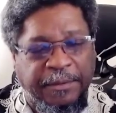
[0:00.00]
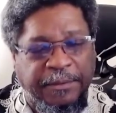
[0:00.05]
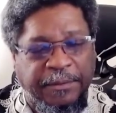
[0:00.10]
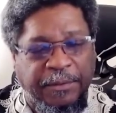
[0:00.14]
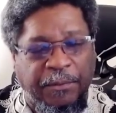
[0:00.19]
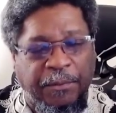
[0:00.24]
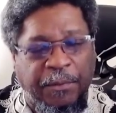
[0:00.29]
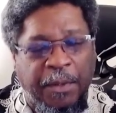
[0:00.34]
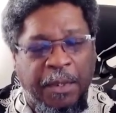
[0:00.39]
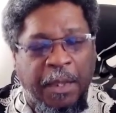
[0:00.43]

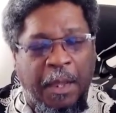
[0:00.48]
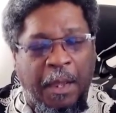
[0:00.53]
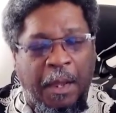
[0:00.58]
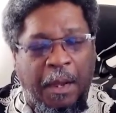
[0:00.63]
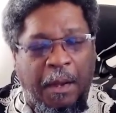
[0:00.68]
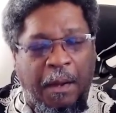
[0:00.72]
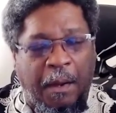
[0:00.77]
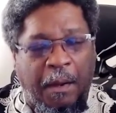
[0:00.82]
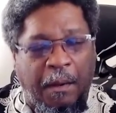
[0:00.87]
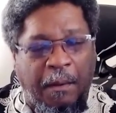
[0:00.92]
So
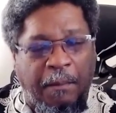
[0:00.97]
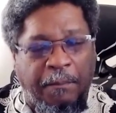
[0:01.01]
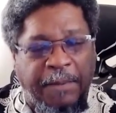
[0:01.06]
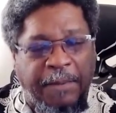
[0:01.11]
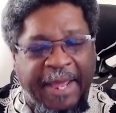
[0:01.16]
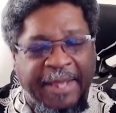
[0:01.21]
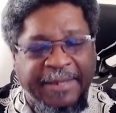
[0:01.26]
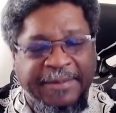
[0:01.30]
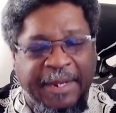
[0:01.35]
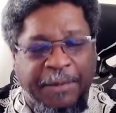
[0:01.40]

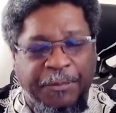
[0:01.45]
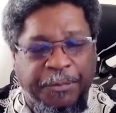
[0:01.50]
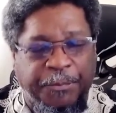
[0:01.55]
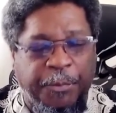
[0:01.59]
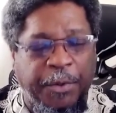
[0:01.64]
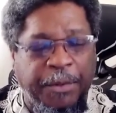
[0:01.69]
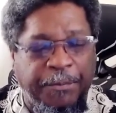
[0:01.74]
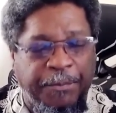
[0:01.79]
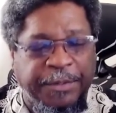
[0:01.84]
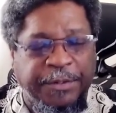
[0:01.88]
last night was
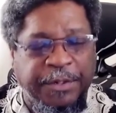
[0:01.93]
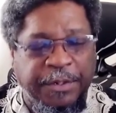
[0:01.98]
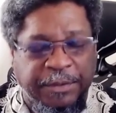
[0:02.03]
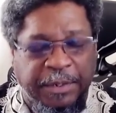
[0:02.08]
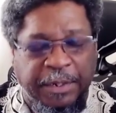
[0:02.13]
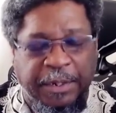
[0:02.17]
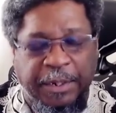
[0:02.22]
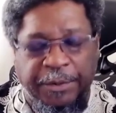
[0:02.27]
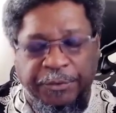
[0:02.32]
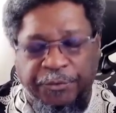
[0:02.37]
pretty much just
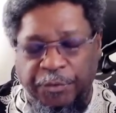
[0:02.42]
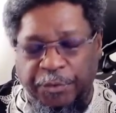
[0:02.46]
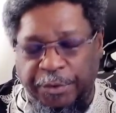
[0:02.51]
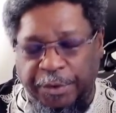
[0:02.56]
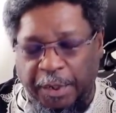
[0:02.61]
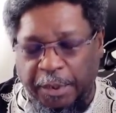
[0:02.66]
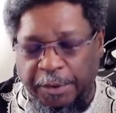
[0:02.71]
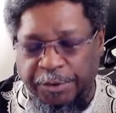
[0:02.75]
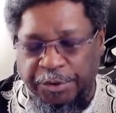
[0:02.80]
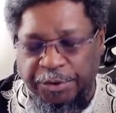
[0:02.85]
an
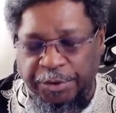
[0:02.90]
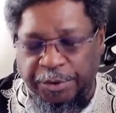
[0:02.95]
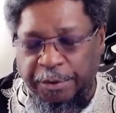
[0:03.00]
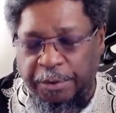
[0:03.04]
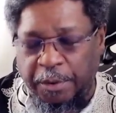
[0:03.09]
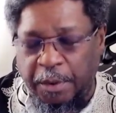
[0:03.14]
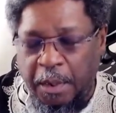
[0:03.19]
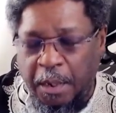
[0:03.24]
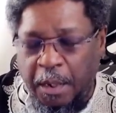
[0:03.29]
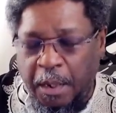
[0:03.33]

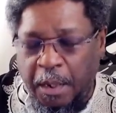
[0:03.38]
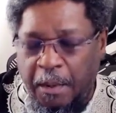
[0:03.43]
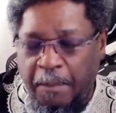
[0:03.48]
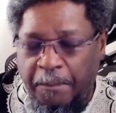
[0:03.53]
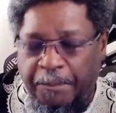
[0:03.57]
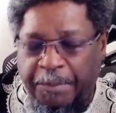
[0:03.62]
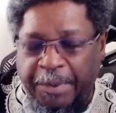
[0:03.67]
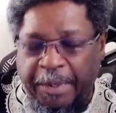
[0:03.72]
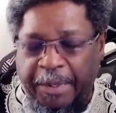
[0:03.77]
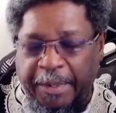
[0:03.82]
introduction,
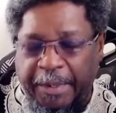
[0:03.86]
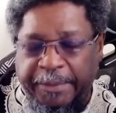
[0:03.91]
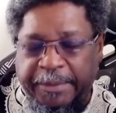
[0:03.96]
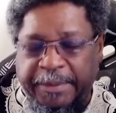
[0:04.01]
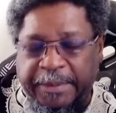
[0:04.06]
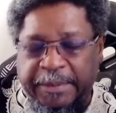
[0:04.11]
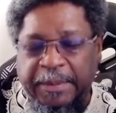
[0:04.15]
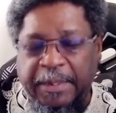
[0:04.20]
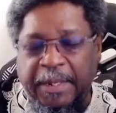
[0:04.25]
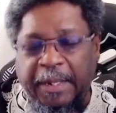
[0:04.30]
but
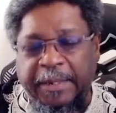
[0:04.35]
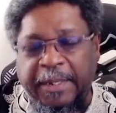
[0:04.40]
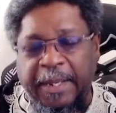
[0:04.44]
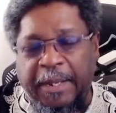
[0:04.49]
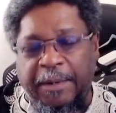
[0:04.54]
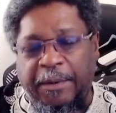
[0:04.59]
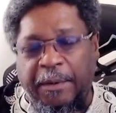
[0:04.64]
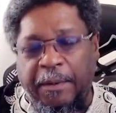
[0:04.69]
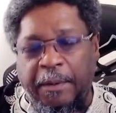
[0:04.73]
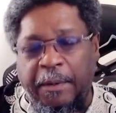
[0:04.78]
I
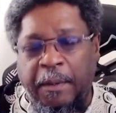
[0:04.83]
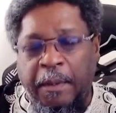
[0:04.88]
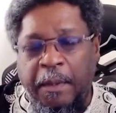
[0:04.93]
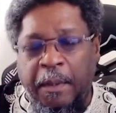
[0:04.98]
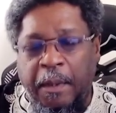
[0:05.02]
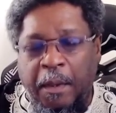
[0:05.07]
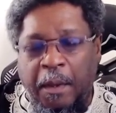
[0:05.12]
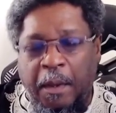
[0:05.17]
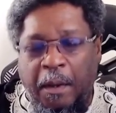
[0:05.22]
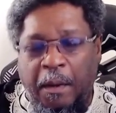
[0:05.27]
kind
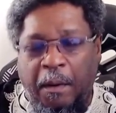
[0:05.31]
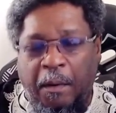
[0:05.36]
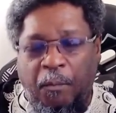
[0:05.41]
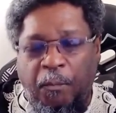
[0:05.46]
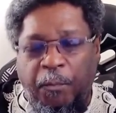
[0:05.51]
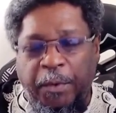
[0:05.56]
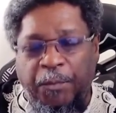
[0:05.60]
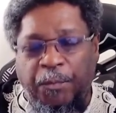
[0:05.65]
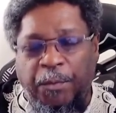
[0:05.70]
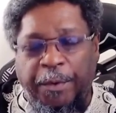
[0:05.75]

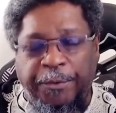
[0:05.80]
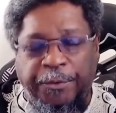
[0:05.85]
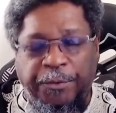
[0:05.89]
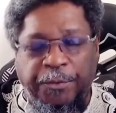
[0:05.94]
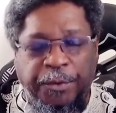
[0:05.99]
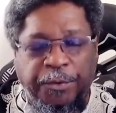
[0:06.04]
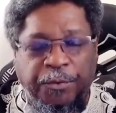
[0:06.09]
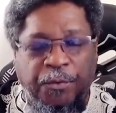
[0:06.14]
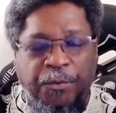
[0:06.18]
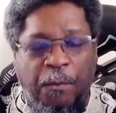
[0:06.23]
of really want to
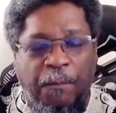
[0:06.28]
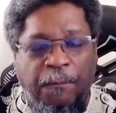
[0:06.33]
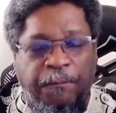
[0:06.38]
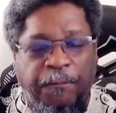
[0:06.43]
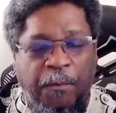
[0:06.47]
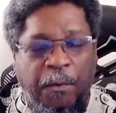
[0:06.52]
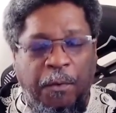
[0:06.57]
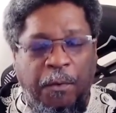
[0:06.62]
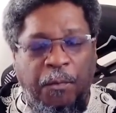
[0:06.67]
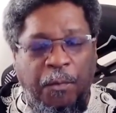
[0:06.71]
do this going
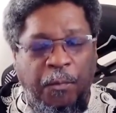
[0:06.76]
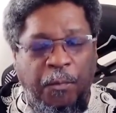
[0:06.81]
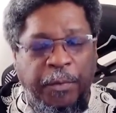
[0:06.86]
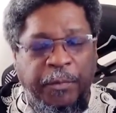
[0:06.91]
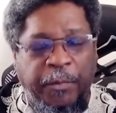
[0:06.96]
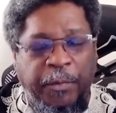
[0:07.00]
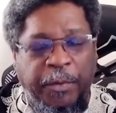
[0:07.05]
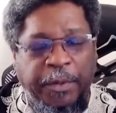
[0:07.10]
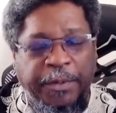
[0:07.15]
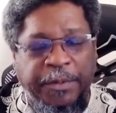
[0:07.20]
forward when we
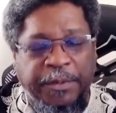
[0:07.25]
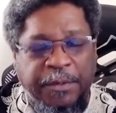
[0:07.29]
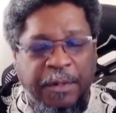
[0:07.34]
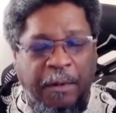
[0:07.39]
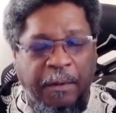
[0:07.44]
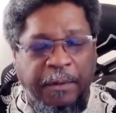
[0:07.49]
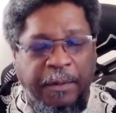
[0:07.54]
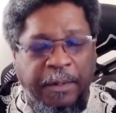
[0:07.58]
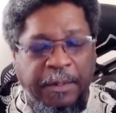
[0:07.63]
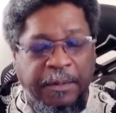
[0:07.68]
really
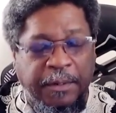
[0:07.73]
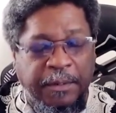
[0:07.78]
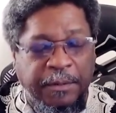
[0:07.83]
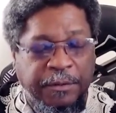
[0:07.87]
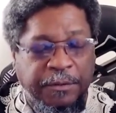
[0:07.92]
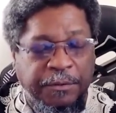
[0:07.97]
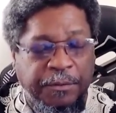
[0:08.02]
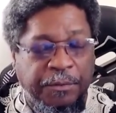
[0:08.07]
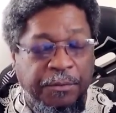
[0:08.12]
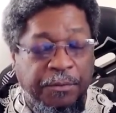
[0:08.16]
start getting
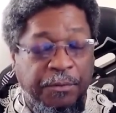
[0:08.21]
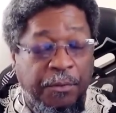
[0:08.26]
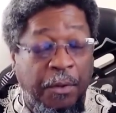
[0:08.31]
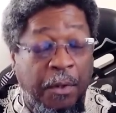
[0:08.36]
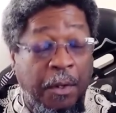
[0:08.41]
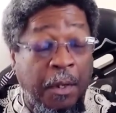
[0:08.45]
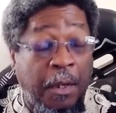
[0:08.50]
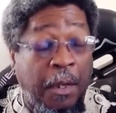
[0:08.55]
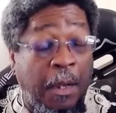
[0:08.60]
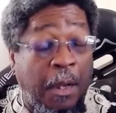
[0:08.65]
into
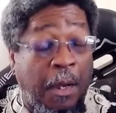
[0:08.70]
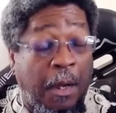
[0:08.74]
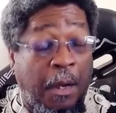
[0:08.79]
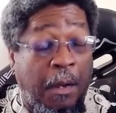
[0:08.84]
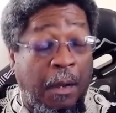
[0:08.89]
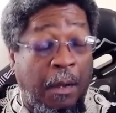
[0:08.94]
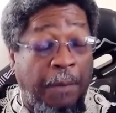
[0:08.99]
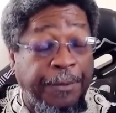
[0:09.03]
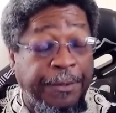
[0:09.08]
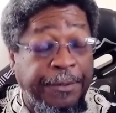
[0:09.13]

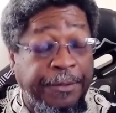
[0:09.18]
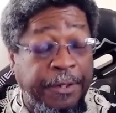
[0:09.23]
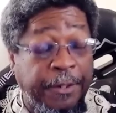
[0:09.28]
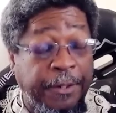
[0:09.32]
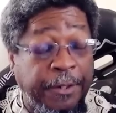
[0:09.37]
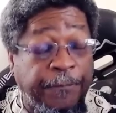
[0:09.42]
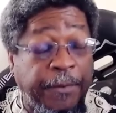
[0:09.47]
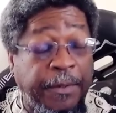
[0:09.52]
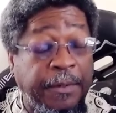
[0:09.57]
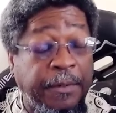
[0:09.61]
the
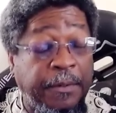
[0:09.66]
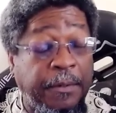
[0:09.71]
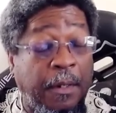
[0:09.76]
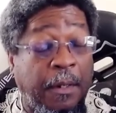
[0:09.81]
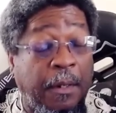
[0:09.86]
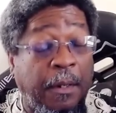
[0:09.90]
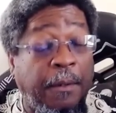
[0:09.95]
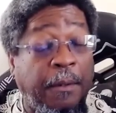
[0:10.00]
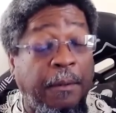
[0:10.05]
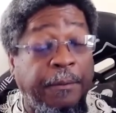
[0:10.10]
different
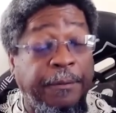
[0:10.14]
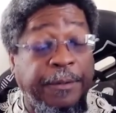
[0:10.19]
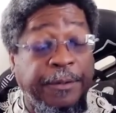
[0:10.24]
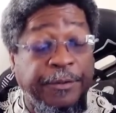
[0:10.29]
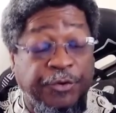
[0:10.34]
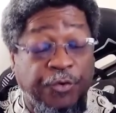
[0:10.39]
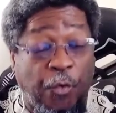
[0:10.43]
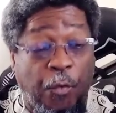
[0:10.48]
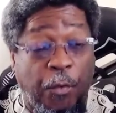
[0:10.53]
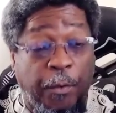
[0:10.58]

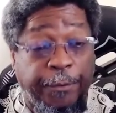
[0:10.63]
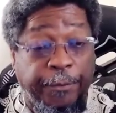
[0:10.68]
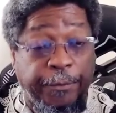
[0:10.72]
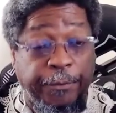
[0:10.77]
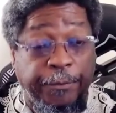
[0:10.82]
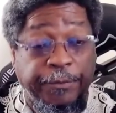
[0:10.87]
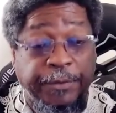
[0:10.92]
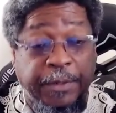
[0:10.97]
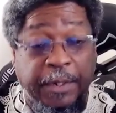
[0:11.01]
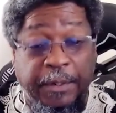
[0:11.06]

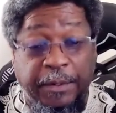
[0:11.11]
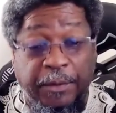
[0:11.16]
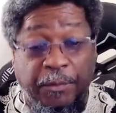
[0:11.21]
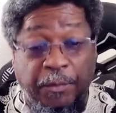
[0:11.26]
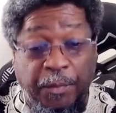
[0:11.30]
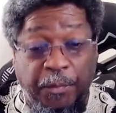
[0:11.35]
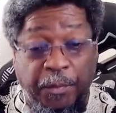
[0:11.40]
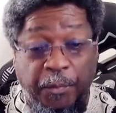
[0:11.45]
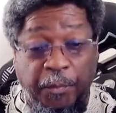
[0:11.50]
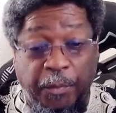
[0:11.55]
disorders, and then
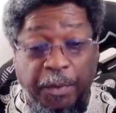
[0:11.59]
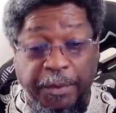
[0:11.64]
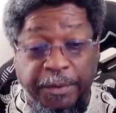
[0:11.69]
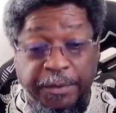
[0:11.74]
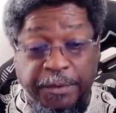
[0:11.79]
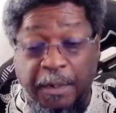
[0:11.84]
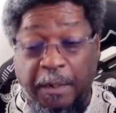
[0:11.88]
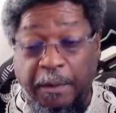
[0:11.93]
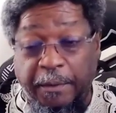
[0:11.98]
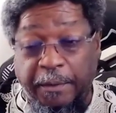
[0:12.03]
when we really
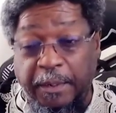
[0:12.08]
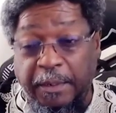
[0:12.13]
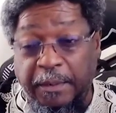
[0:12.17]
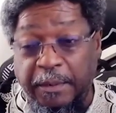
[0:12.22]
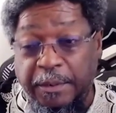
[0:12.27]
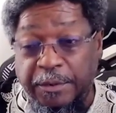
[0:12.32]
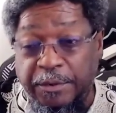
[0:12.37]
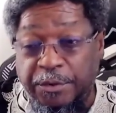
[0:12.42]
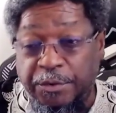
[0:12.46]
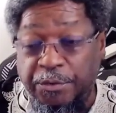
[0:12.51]
start
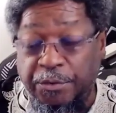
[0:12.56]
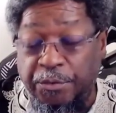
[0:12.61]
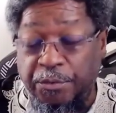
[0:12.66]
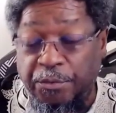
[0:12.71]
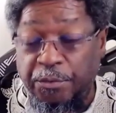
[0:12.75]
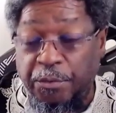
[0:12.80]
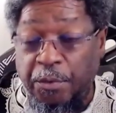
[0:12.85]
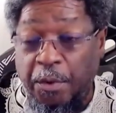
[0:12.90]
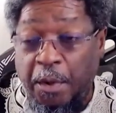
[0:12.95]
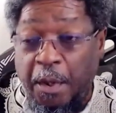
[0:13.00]
getting
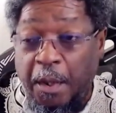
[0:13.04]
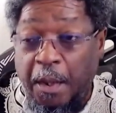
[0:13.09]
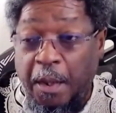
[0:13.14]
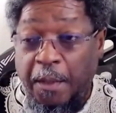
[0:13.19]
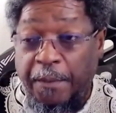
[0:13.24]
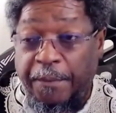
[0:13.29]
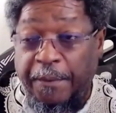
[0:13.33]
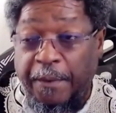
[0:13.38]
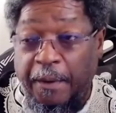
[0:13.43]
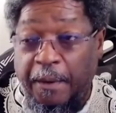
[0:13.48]
into
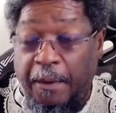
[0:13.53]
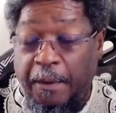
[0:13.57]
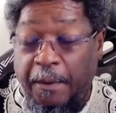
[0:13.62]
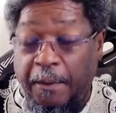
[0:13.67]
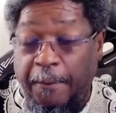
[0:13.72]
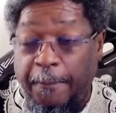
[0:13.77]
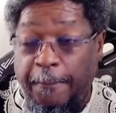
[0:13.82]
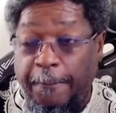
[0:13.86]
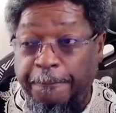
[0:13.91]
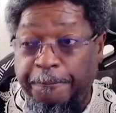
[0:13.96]

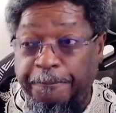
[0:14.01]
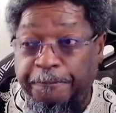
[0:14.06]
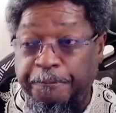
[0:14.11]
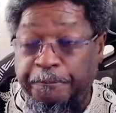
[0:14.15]
the